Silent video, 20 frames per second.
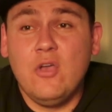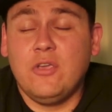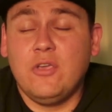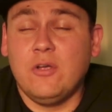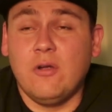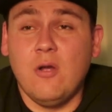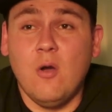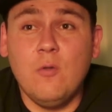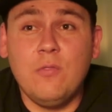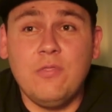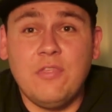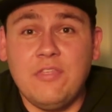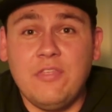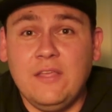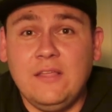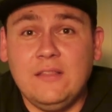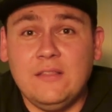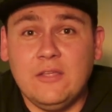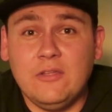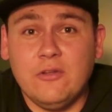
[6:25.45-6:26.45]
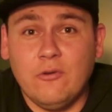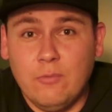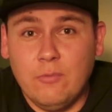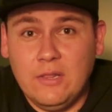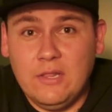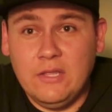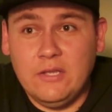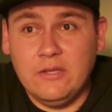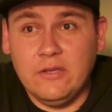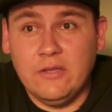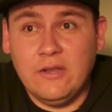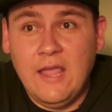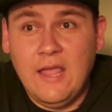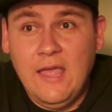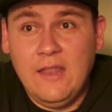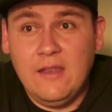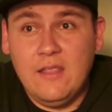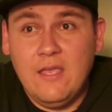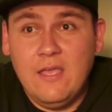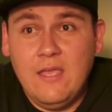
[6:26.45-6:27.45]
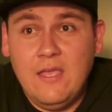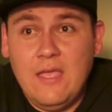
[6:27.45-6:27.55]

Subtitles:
your own thing that you're really good at.